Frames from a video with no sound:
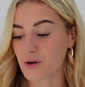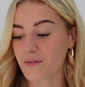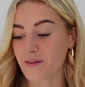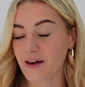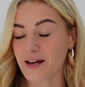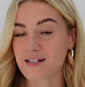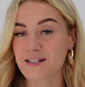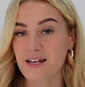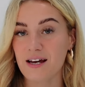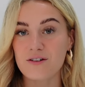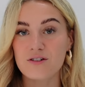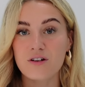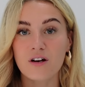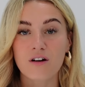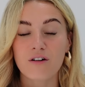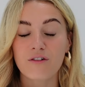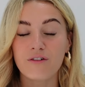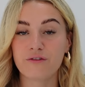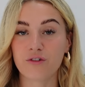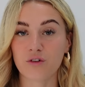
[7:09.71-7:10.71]
and they send
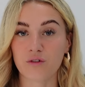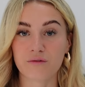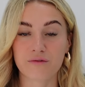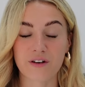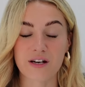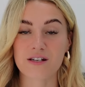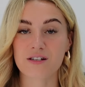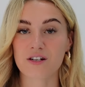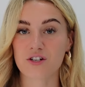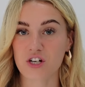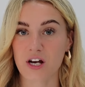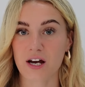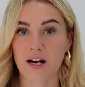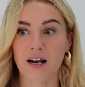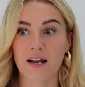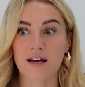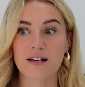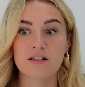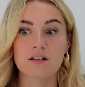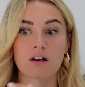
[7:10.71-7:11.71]
like a full visa
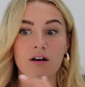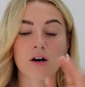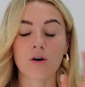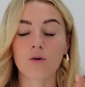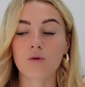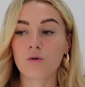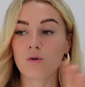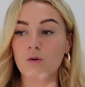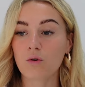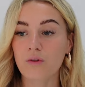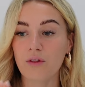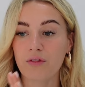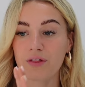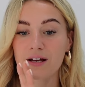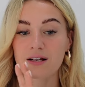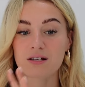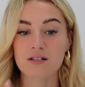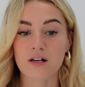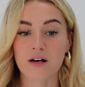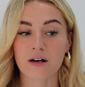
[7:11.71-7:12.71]
checklist, like all the
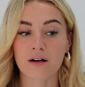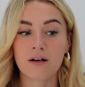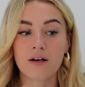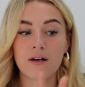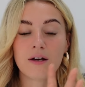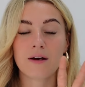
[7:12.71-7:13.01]
things that